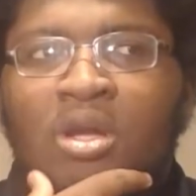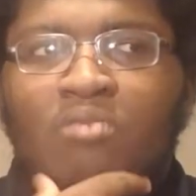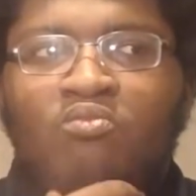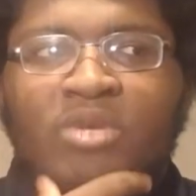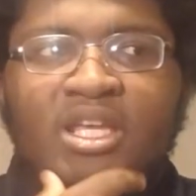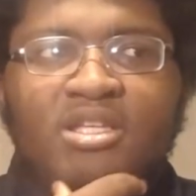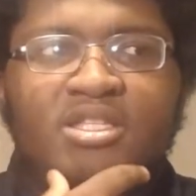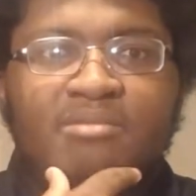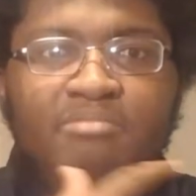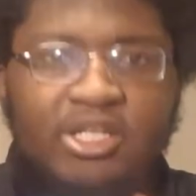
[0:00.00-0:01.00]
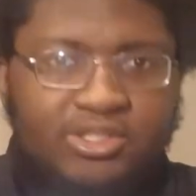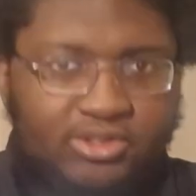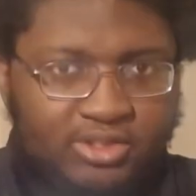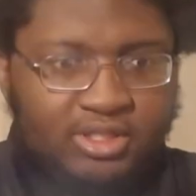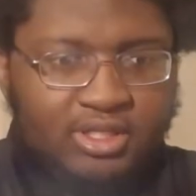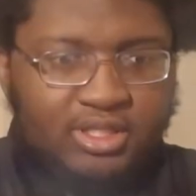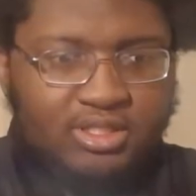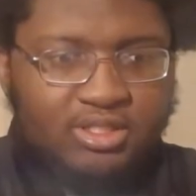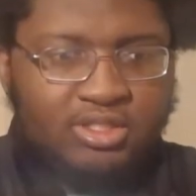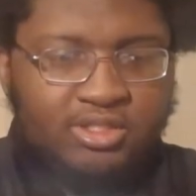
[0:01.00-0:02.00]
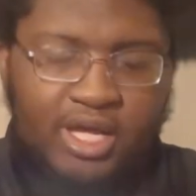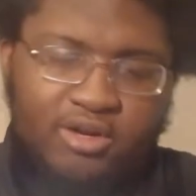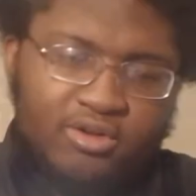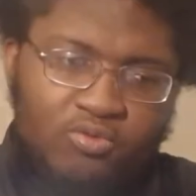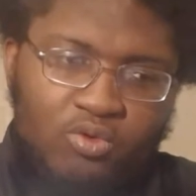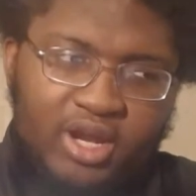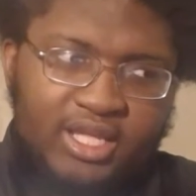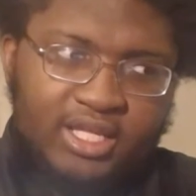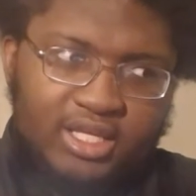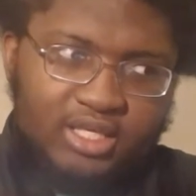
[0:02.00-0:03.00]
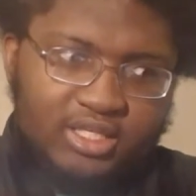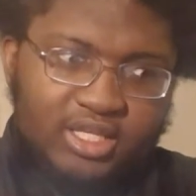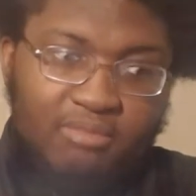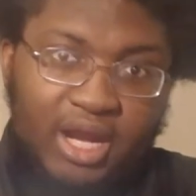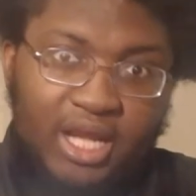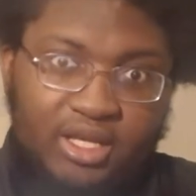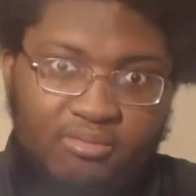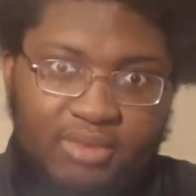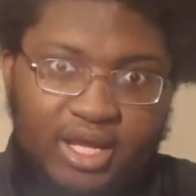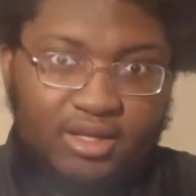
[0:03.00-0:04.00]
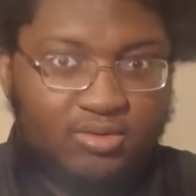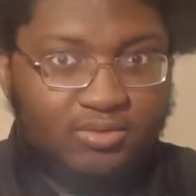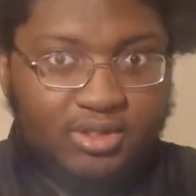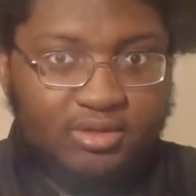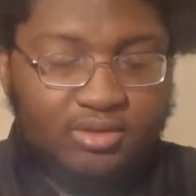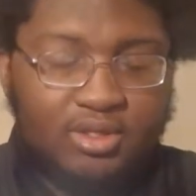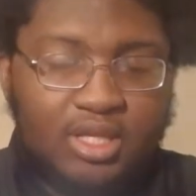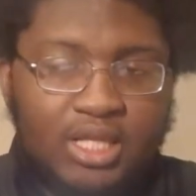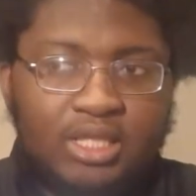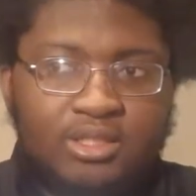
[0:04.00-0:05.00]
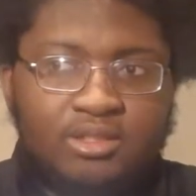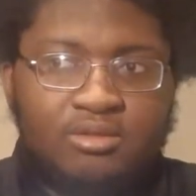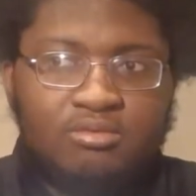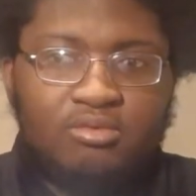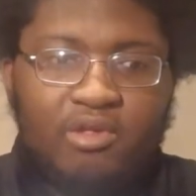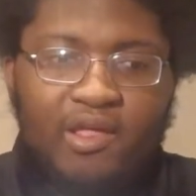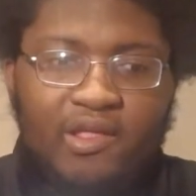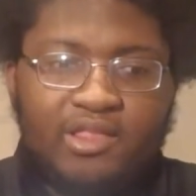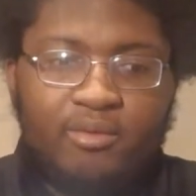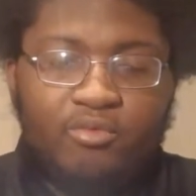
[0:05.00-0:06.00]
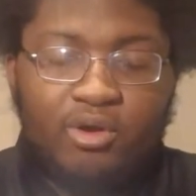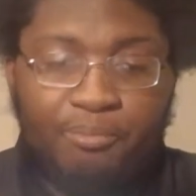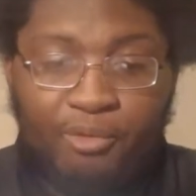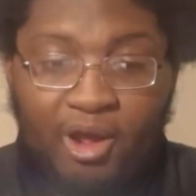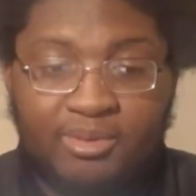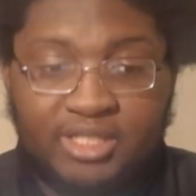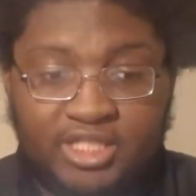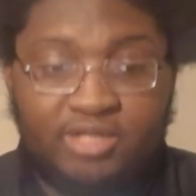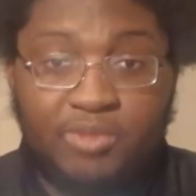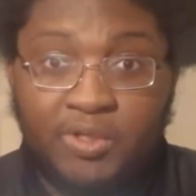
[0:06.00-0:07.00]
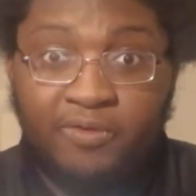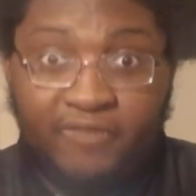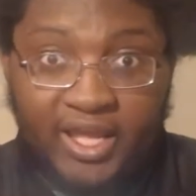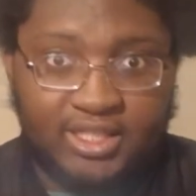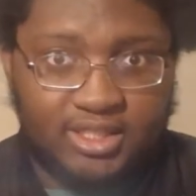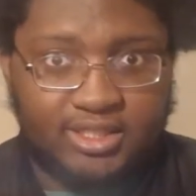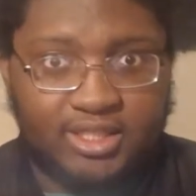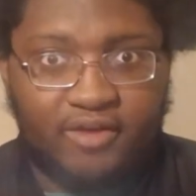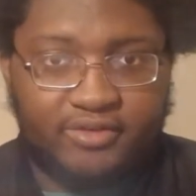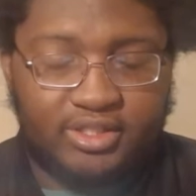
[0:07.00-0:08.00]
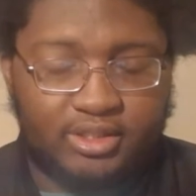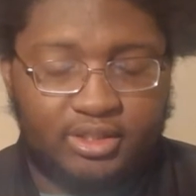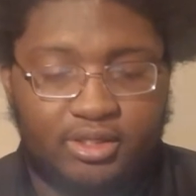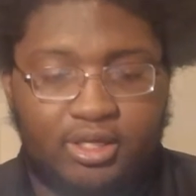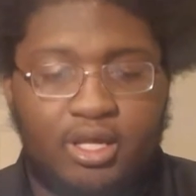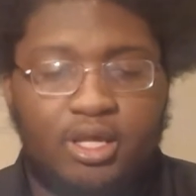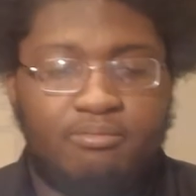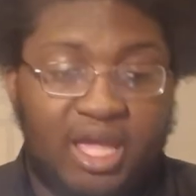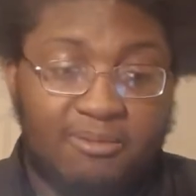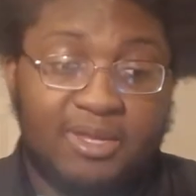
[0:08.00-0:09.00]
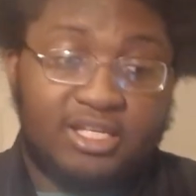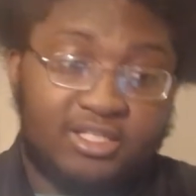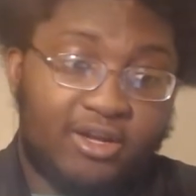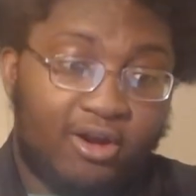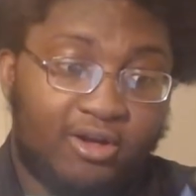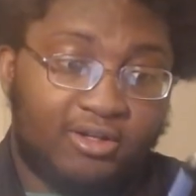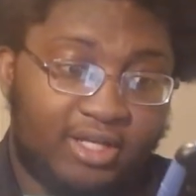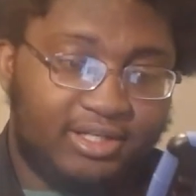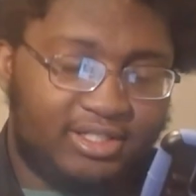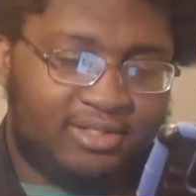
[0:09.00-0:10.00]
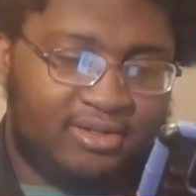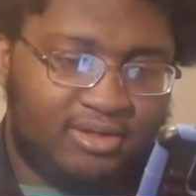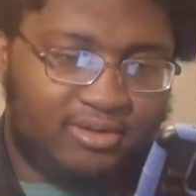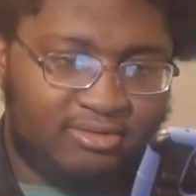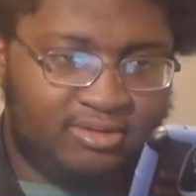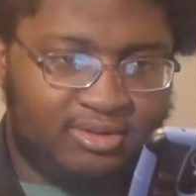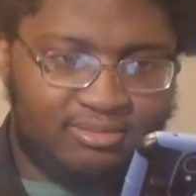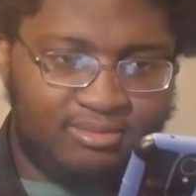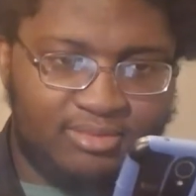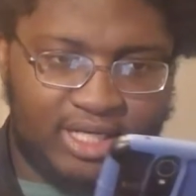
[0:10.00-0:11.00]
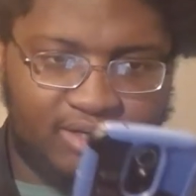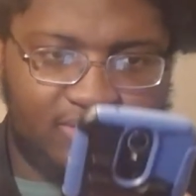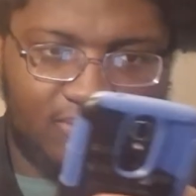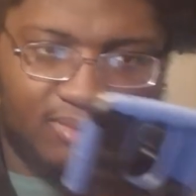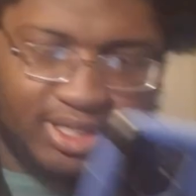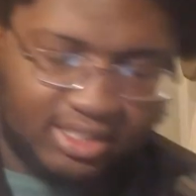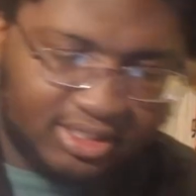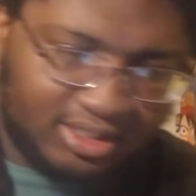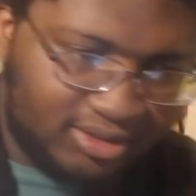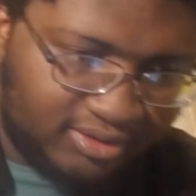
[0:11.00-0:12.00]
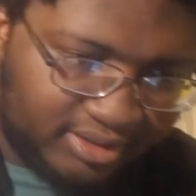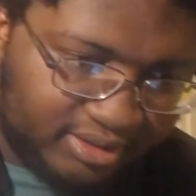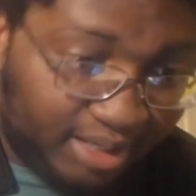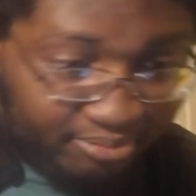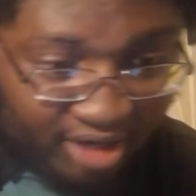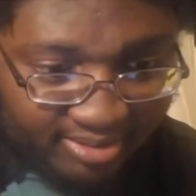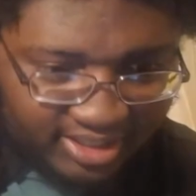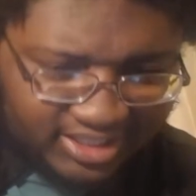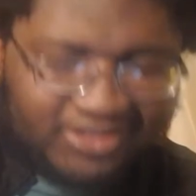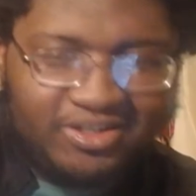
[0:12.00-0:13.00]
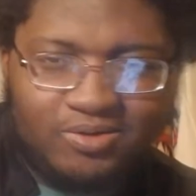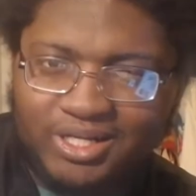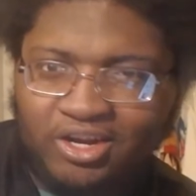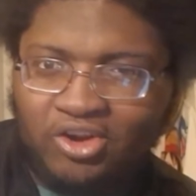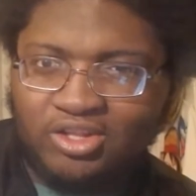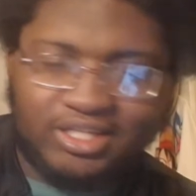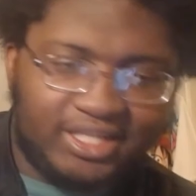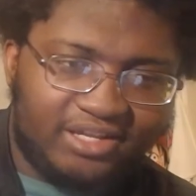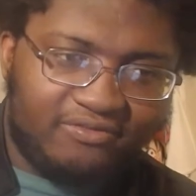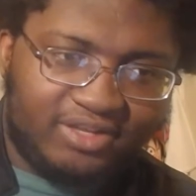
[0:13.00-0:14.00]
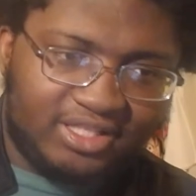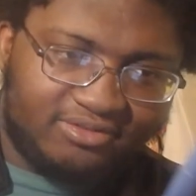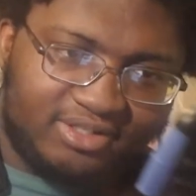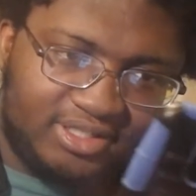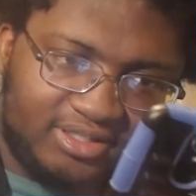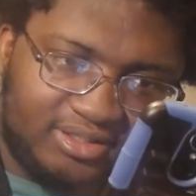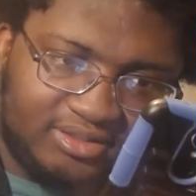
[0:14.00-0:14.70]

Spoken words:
We didn't see Mustard, so I don't know where he is. He might come back, who knows? And then we'll probably see some new faces, obviously. Maybe this girl and this dude, but I don't know what is going on. Yeah, probably there's only one girl in League of Villains right now.